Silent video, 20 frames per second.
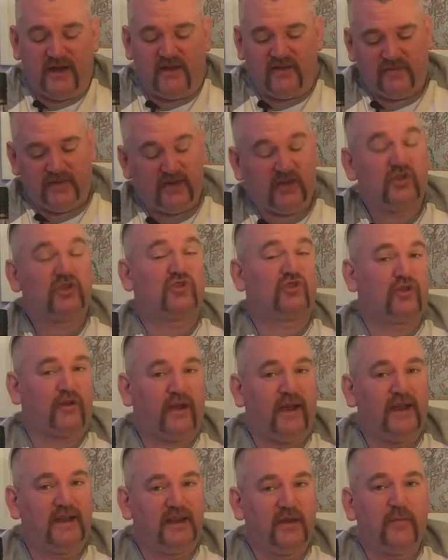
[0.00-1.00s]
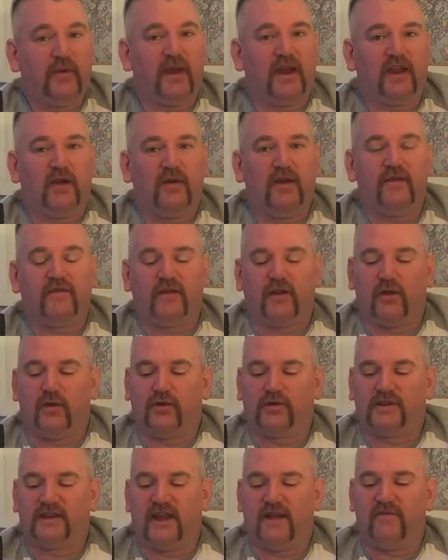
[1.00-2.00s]
they've been trying to break away for a
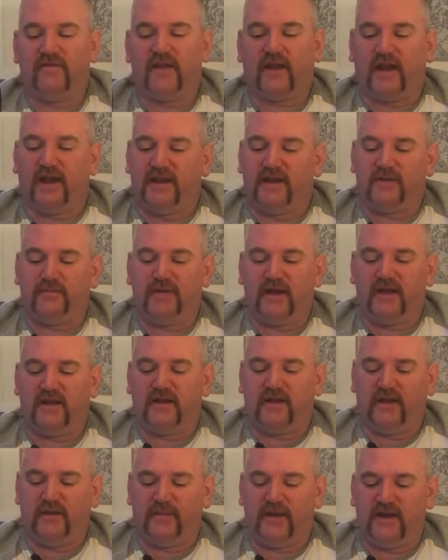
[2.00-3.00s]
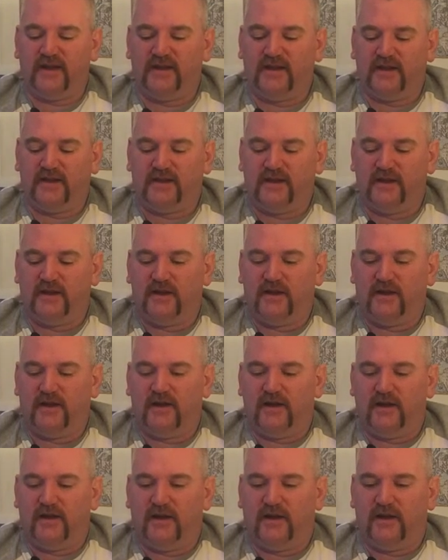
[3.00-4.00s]
long time, very independently minded,
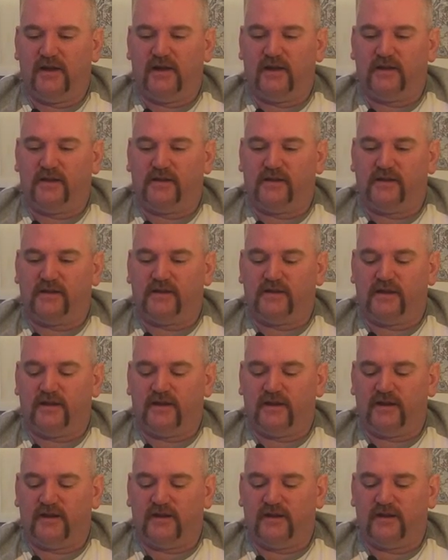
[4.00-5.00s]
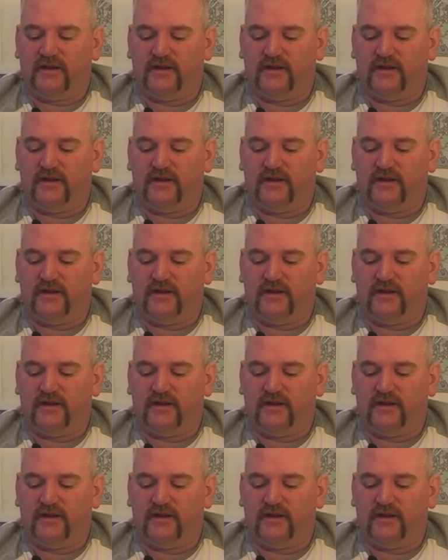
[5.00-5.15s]
and a